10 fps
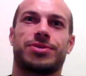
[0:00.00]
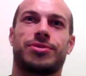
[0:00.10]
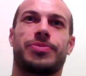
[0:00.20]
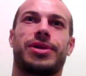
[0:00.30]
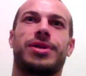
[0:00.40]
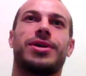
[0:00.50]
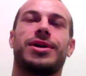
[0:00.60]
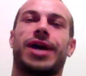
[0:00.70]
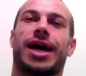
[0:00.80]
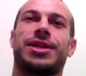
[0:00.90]
sure, but
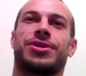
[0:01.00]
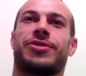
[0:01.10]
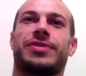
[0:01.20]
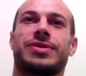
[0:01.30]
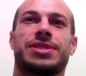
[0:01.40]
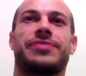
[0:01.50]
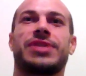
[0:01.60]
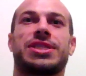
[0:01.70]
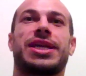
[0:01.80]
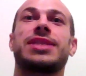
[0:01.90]
I didn't know if there was
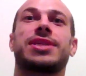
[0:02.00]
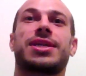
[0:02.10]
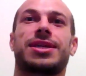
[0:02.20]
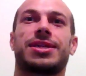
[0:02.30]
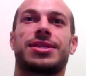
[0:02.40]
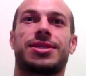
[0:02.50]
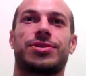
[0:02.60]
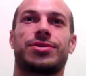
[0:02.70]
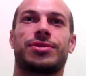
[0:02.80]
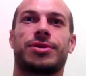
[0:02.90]
even a chance I could get a
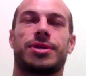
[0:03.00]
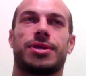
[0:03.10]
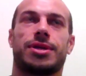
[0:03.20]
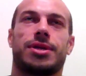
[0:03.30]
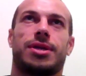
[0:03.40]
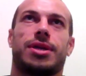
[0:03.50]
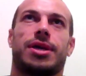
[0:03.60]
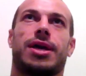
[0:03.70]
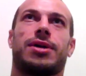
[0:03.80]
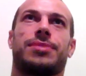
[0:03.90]
ticket or not.
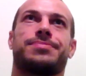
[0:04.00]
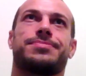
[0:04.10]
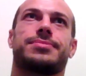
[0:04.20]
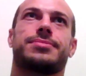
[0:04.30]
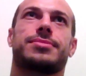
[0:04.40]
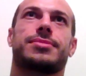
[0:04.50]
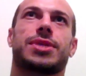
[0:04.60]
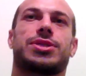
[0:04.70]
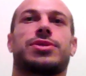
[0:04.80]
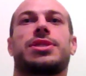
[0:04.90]

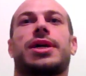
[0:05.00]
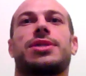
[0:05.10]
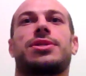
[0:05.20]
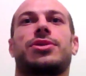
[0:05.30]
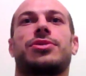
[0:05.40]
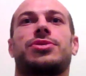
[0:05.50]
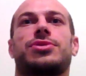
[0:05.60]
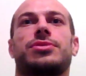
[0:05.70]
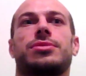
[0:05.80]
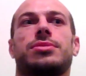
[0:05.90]
So I decided to go
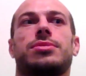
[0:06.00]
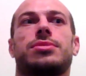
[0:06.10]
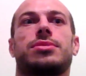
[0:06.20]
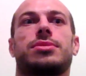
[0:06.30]
to